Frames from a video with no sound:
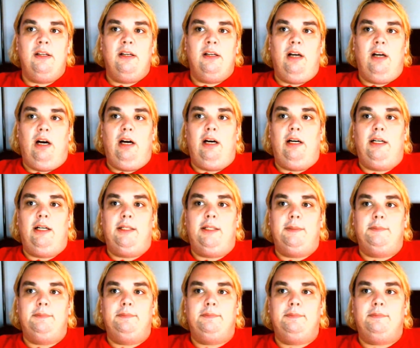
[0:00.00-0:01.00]

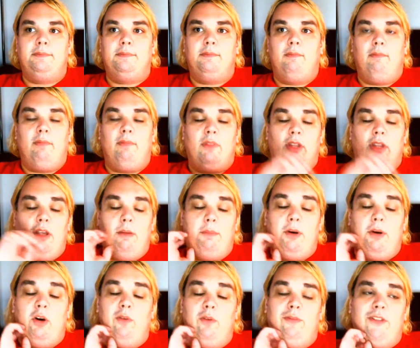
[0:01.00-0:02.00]
Um, but
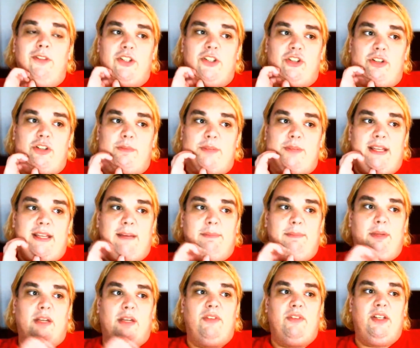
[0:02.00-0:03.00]
hopefully it shouldn't be that
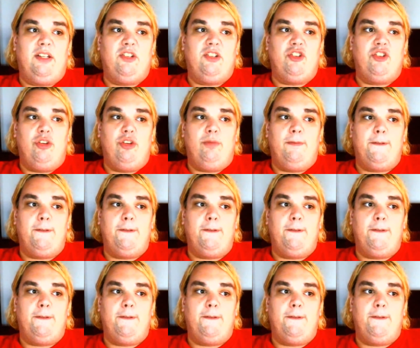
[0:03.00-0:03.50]
big of an issue.